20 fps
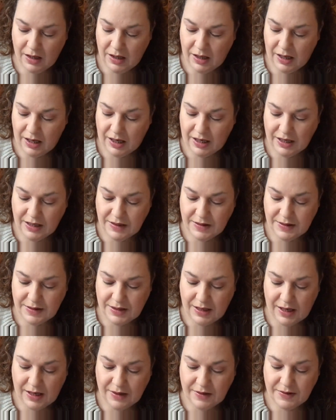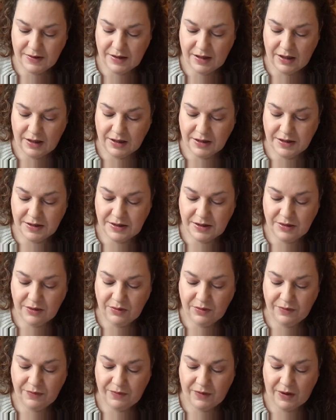And it says, I still
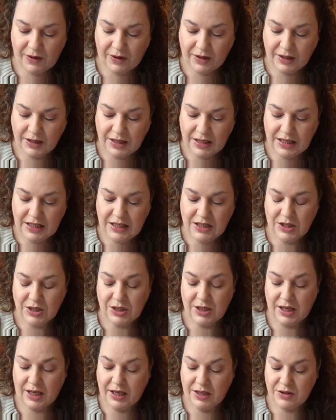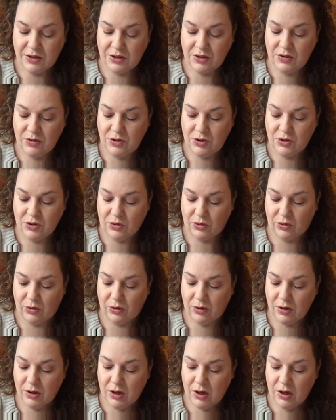find each day too short
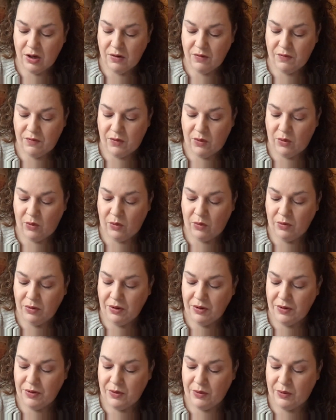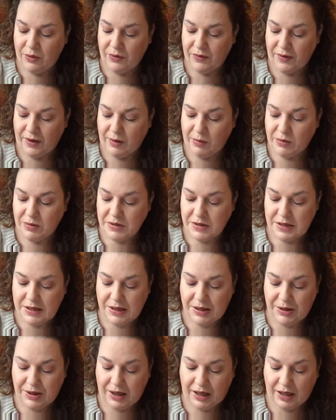for all the thoughts I want to
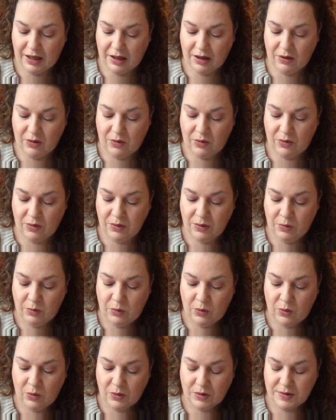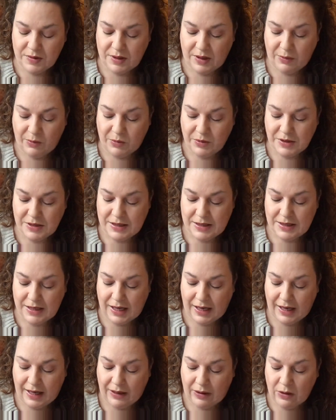think, all the walks I want to
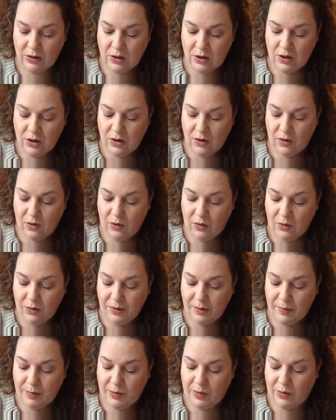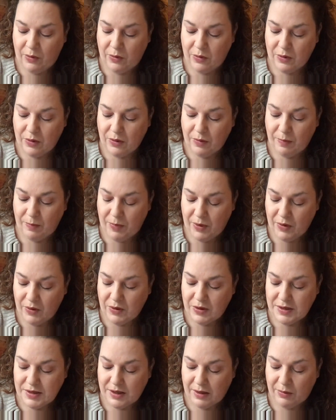take, all the
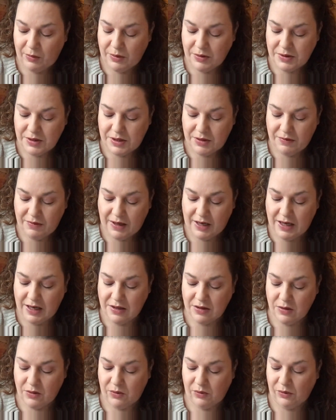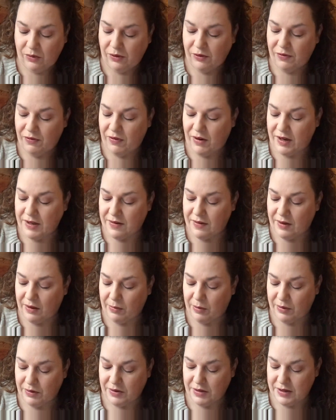books I want to read, all the friends I
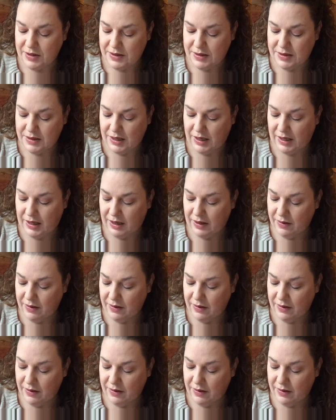want to see.